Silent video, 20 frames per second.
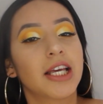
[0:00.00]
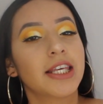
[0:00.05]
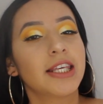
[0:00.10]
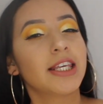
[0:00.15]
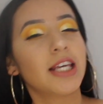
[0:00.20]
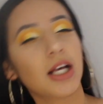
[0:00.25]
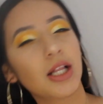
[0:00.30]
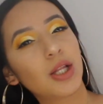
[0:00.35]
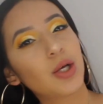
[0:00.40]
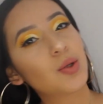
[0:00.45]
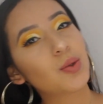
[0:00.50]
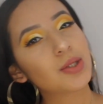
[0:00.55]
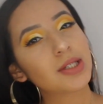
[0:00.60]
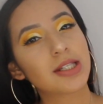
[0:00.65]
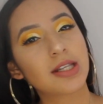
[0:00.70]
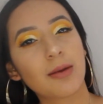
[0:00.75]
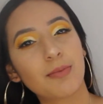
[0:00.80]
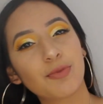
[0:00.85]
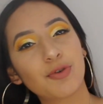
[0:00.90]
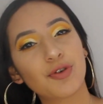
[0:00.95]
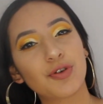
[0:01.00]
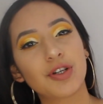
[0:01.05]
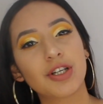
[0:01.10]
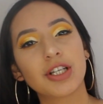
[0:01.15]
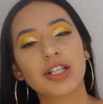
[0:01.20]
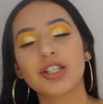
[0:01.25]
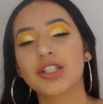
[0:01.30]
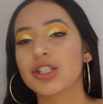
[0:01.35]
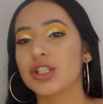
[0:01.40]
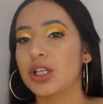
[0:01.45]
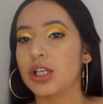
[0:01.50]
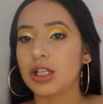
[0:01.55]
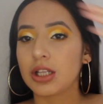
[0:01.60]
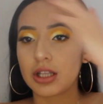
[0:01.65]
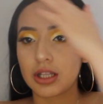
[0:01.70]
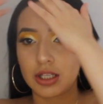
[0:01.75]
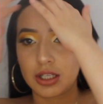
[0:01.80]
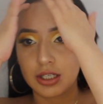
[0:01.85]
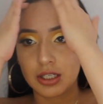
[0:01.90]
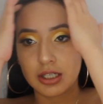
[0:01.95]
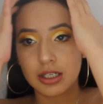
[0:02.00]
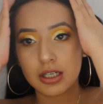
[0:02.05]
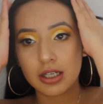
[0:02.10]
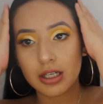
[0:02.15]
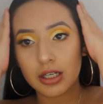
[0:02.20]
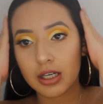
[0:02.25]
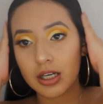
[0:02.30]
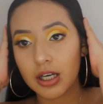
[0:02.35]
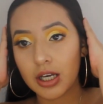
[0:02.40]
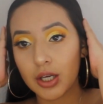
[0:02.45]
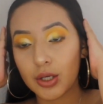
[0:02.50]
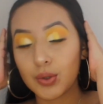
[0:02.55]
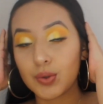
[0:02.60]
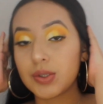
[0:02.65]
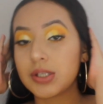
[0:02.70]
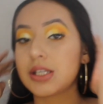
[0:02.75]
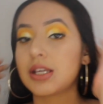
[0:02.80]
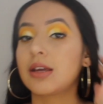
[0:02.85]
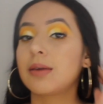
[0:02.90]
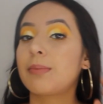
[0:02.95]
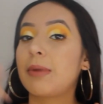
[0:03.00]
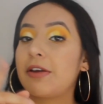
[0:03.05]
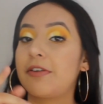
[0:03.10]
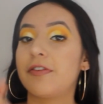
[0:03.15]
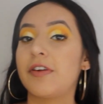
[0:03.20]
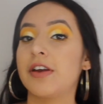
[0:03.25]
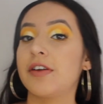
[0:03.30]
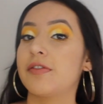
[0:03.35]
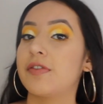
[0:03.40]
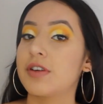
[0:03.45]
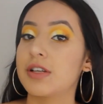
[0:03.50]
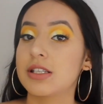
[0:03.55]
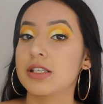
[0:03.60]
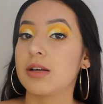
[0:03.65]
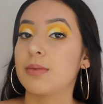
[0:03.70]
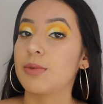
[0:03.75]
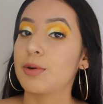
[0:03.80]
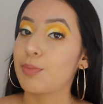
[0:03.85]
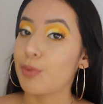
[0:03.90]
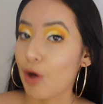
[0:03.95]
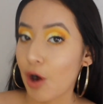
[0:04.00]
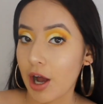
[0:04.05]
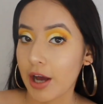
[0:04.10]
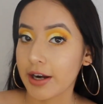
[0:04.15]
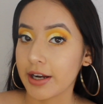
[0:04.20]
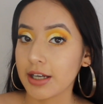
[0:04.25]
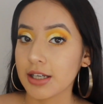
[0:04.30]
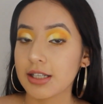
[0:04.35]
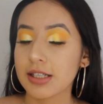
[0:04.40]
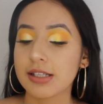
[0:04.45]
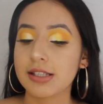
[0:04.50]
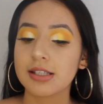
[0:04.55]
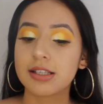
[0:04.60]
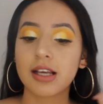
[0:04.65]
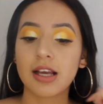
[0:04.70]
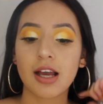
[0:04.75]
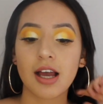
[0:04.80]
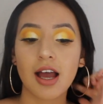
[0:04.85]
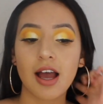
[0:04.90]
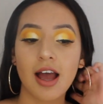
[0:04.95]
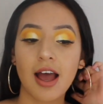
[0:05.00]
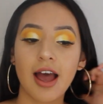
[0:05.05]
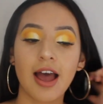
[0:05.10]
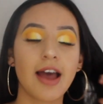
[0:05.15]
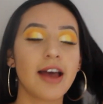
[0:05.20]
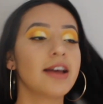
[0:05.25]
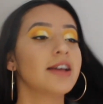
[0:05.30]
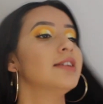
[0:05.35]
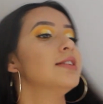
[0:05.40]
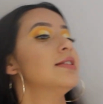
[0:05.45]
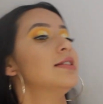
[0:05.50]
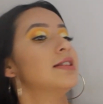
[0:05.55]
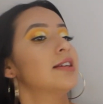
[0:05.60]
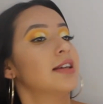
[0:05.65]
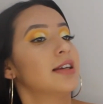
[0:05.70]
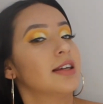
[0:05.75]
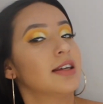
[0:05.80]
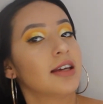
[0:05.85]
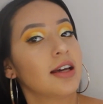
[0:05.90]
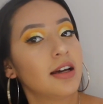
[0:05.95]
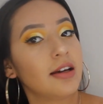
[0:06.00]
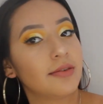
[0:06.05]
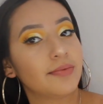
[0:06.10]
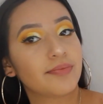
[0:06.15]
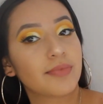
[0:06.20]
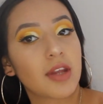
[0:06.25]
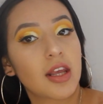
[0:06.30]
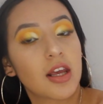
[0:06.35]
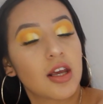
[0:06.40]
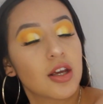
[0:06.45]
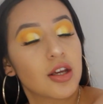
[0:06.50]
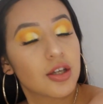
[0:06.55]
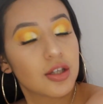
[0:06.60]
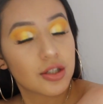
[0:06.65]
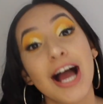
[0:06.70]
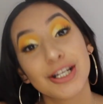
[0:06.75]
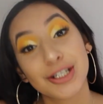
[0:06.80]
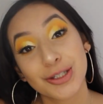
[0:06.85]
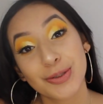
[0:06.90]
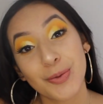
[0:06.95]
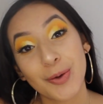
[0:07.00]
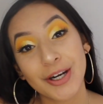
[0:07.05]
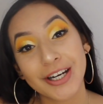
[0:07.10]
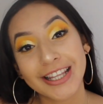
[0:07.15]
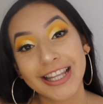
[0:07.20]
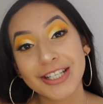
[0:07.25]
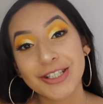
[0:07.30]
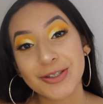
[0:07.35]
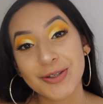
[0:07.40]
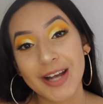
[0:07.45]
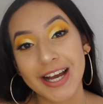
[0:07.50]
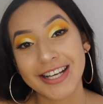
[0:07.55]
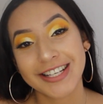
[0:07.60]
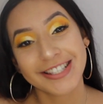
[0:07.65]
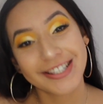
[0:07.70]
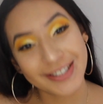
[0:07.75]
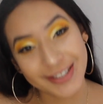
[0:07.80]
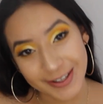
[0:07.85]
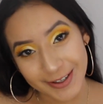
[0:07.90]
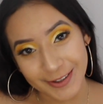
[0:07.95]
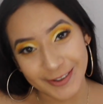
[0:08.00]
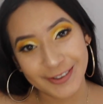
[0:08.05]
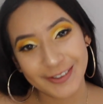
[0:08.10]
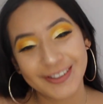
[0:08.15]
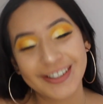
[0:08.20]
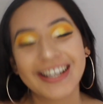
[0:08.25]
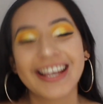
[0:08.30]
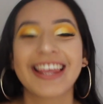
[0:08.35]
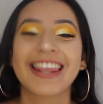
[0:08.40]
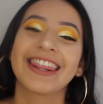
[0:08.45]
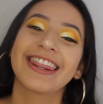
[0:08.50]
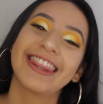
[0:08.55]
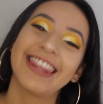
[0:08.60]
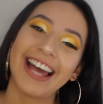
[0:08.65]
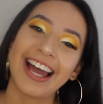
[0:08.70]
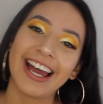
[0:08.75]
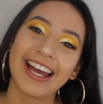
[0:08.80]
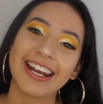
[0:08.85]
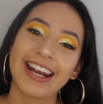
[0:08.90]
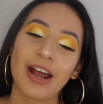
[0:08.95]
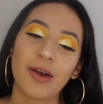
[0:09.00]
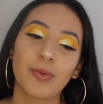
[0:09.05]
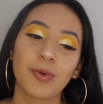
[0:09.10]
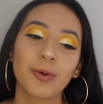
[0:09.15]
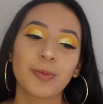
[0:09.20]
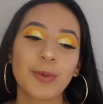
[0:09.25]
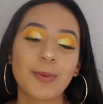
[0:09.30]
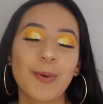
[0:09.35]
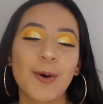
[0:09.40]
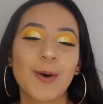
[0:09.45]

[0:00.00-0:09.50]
yellow summerish look using my favorite summer products, and yeah, I just want to let you guys know that I will be